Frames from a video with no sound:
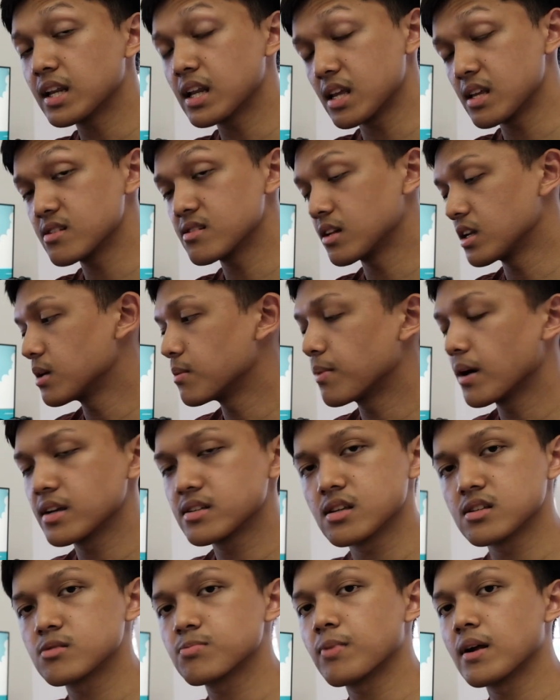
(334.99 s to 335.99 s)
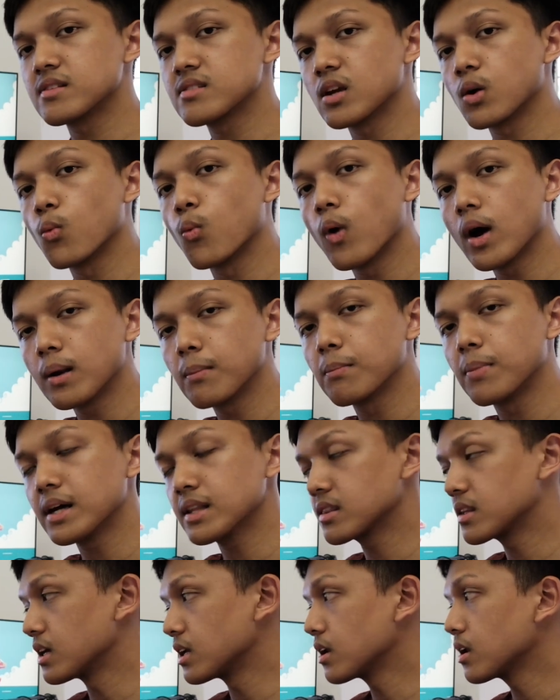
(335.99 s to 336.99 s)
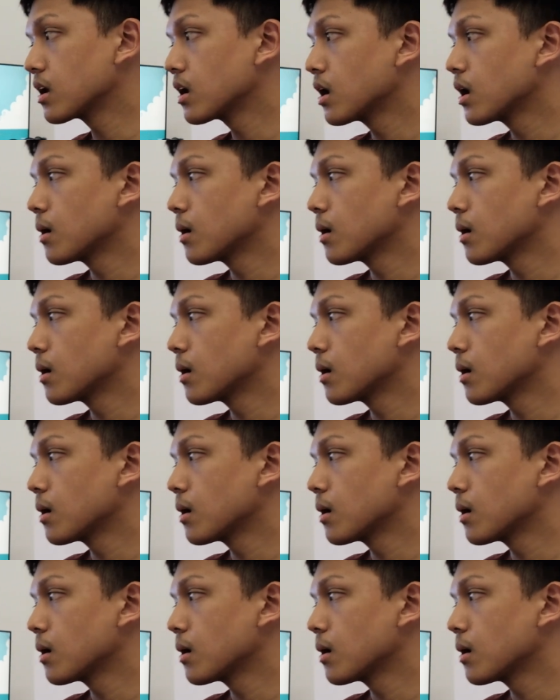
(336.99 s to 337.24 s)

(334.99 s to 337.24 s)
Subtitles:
easily by just pressing one button.